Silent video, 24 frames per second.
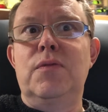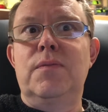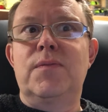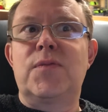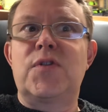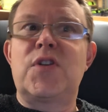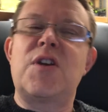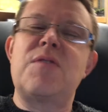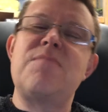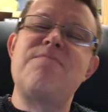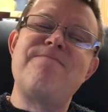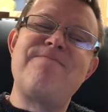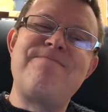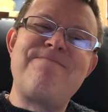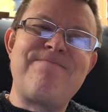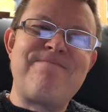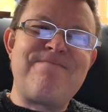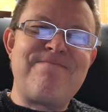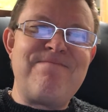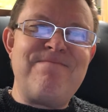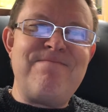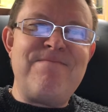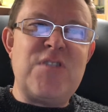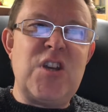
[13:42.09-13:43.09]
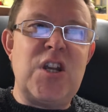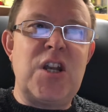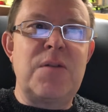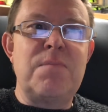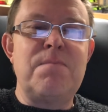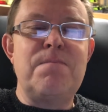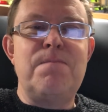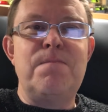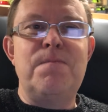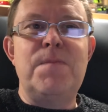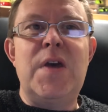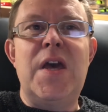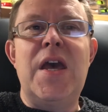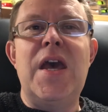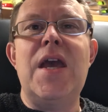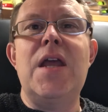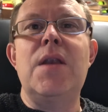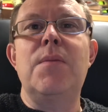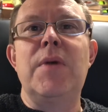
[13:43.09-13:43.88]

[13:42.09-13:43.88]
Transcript: So, hit and